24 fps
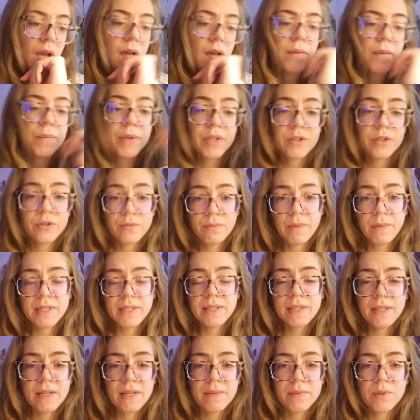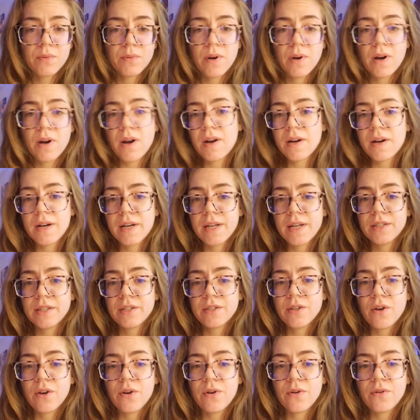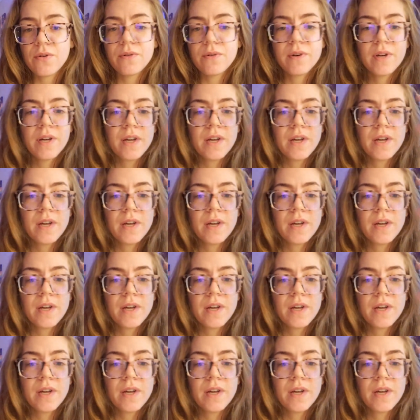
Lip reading: My sleeps were already so